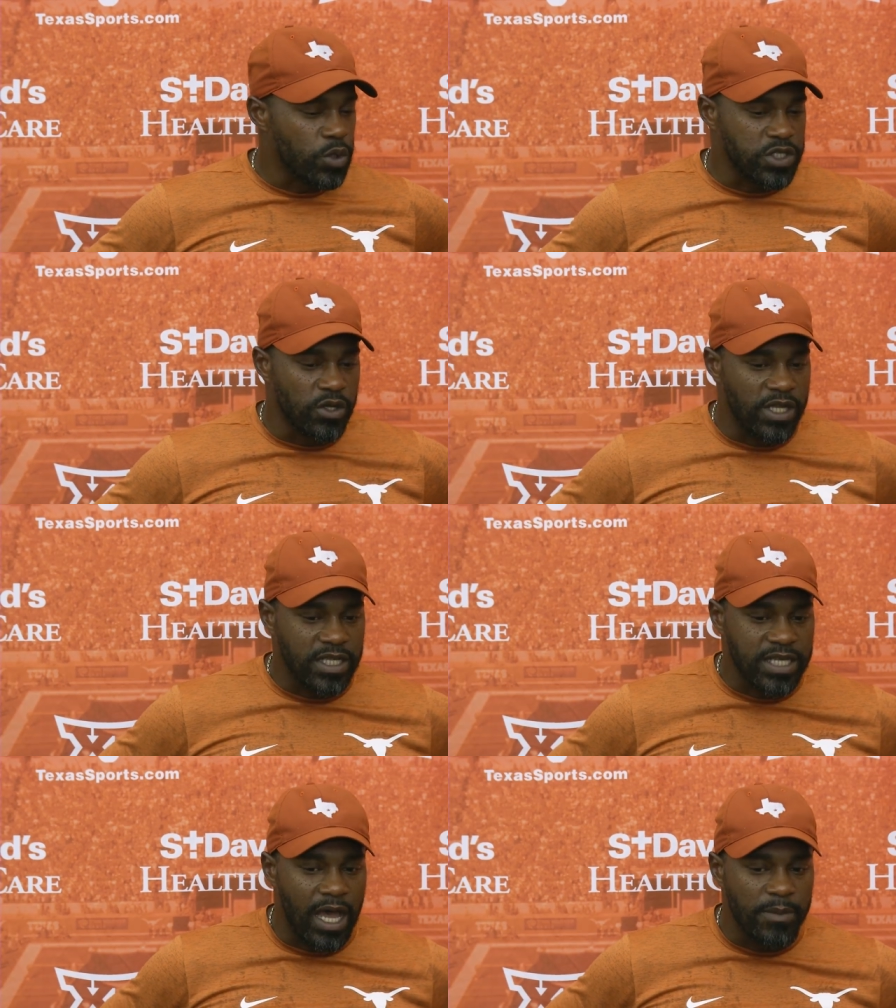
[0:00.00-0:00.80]
we're still
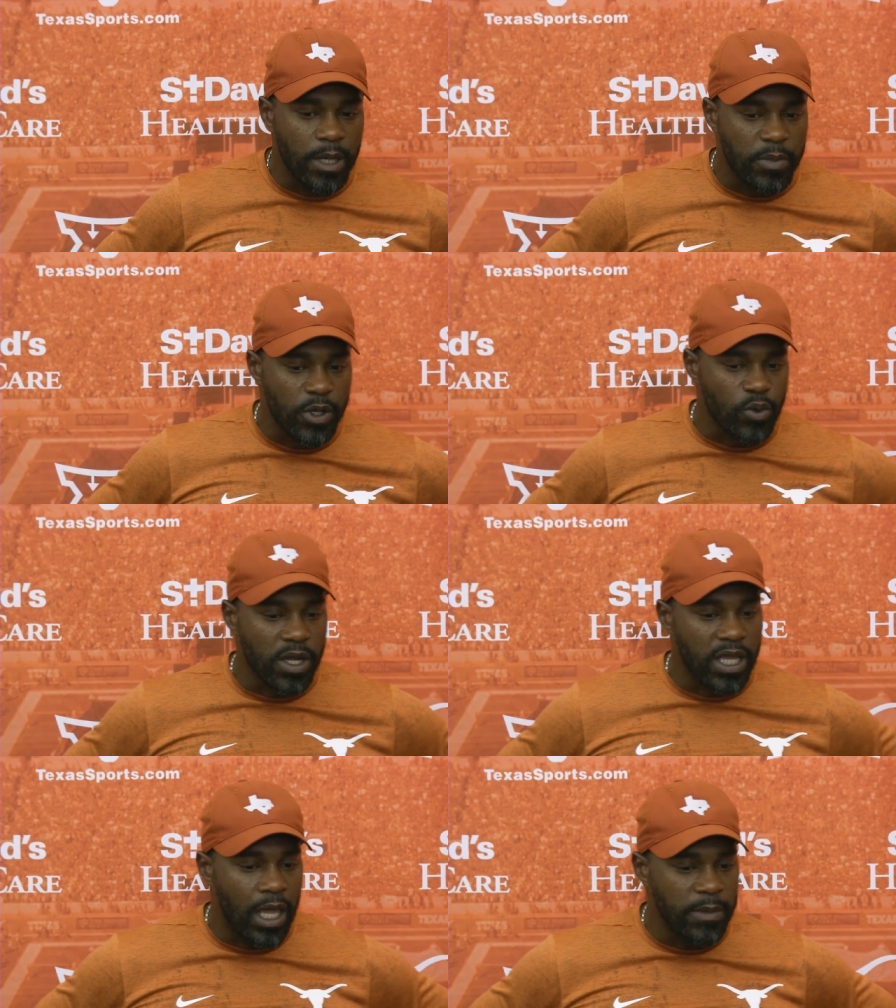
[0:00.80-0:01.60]
not timed up in the
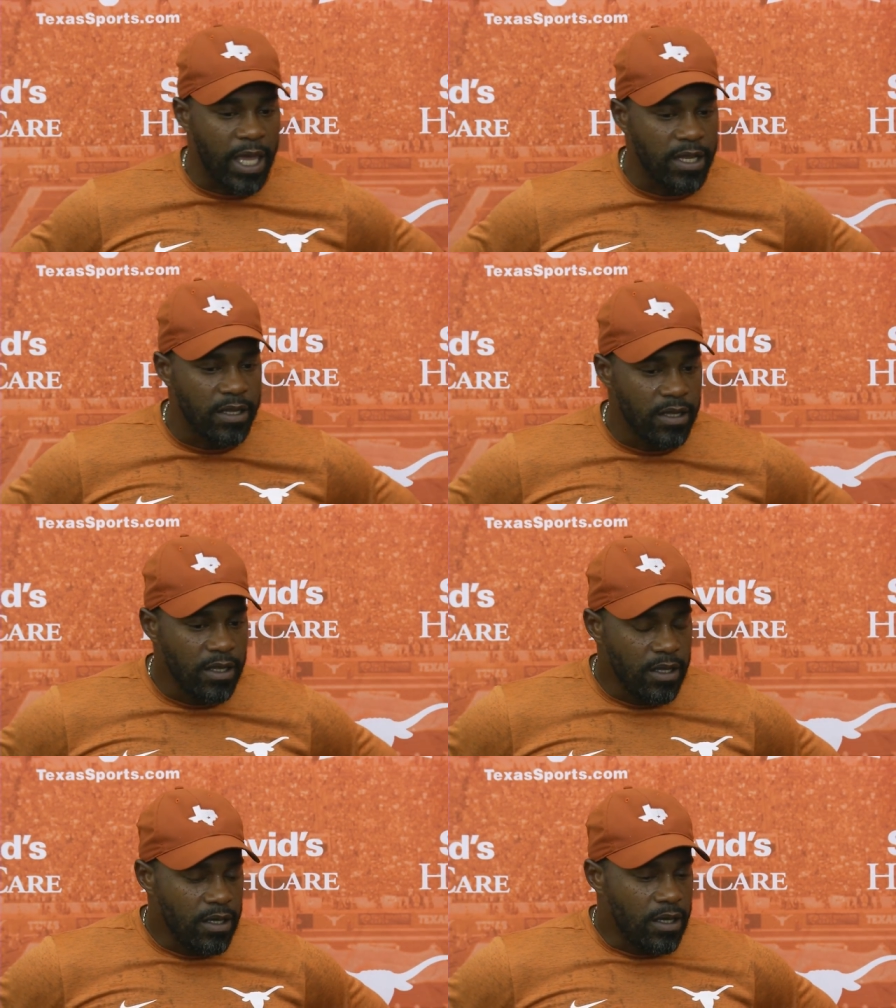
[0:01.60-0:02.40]
run game yet.
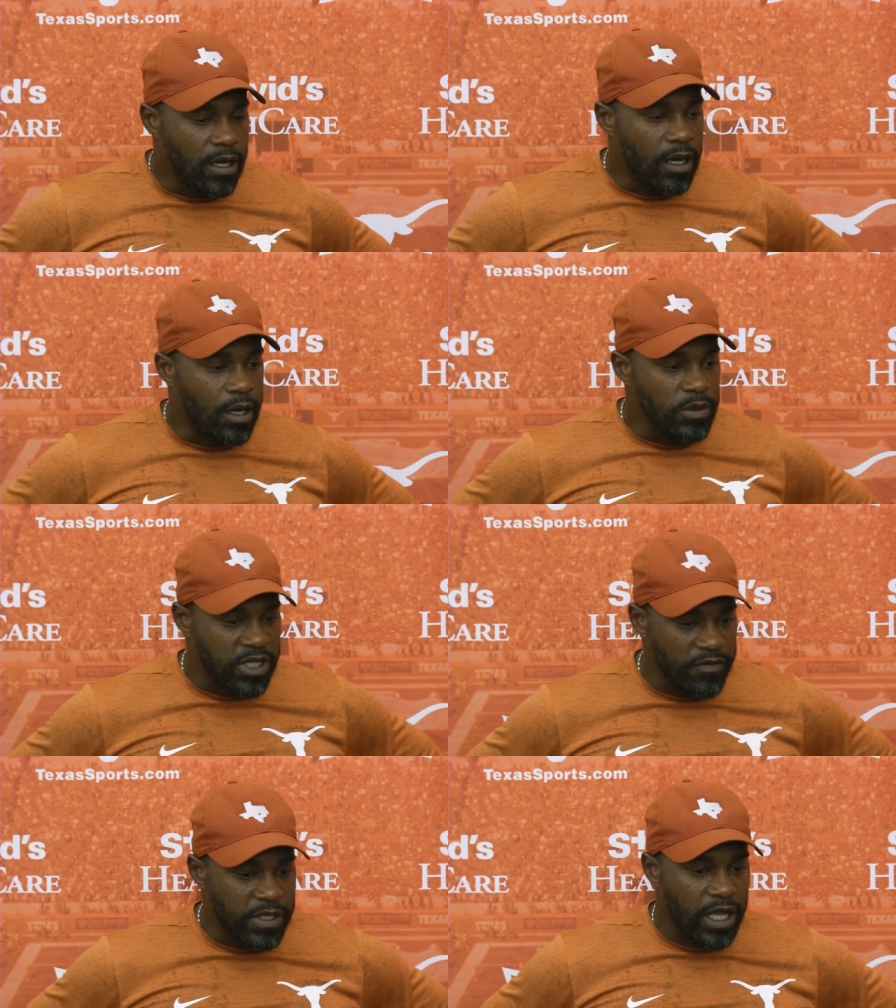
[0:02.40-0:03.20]
We
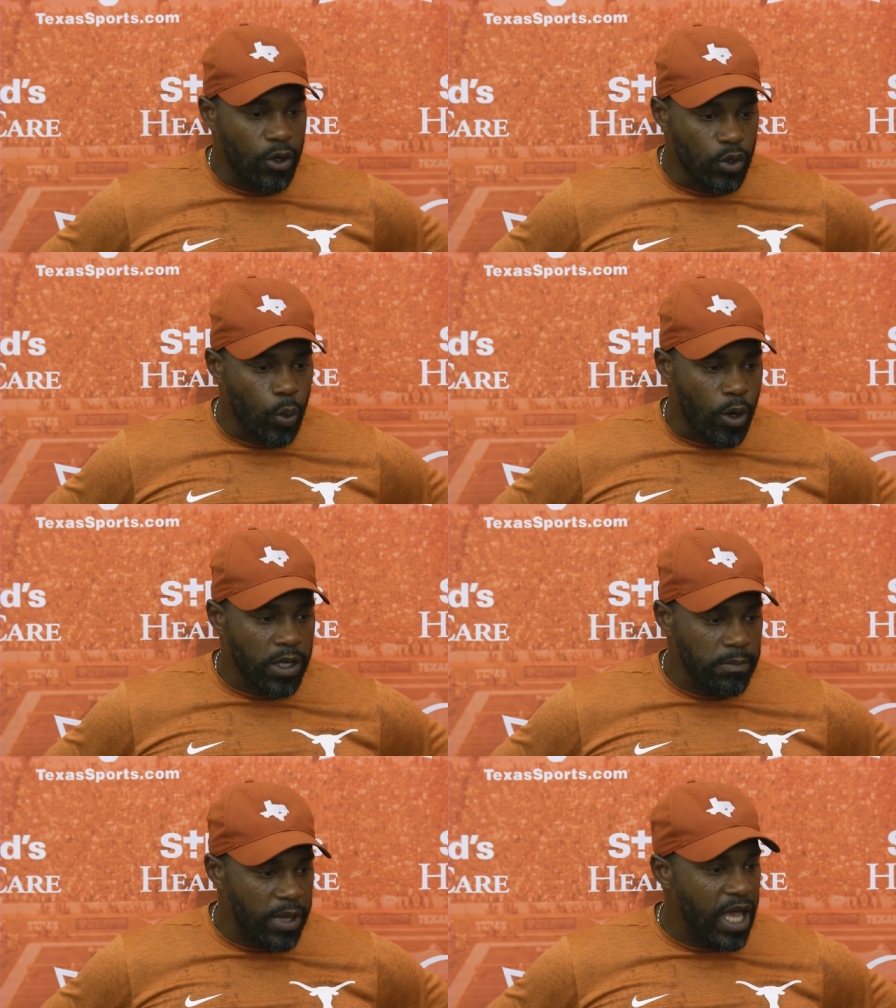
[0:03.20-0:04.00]
definitely got to go to
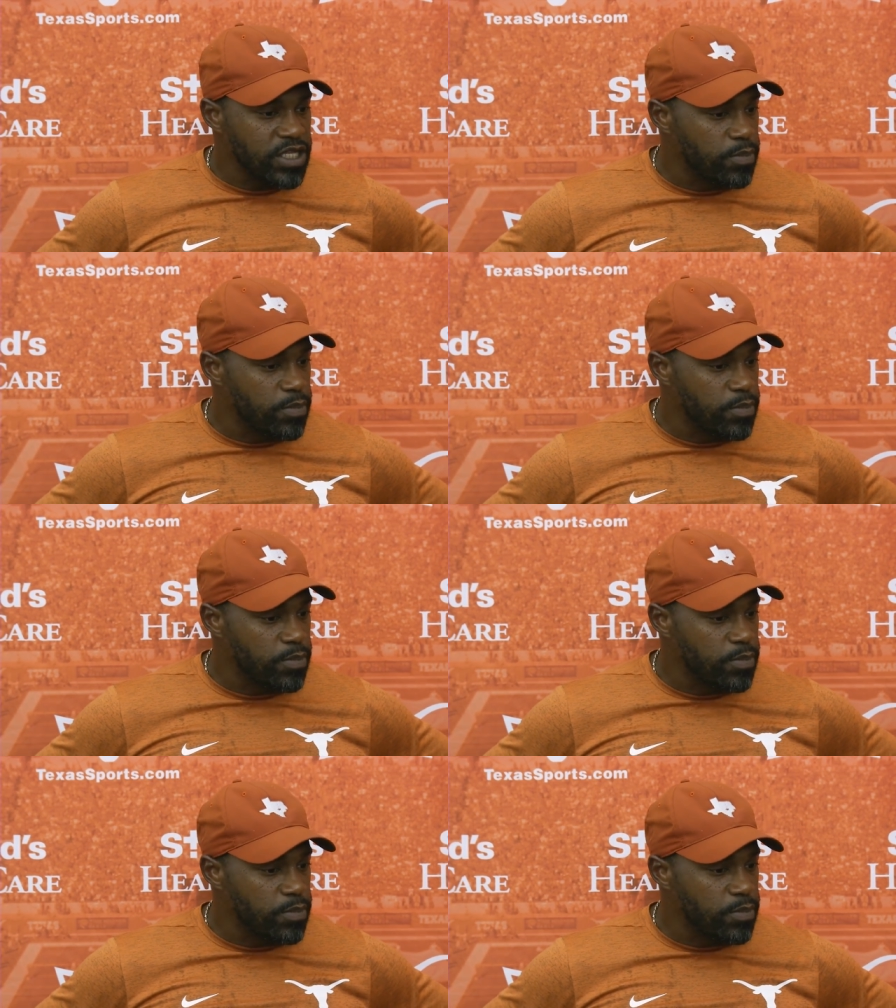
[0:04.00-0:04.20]
work in pass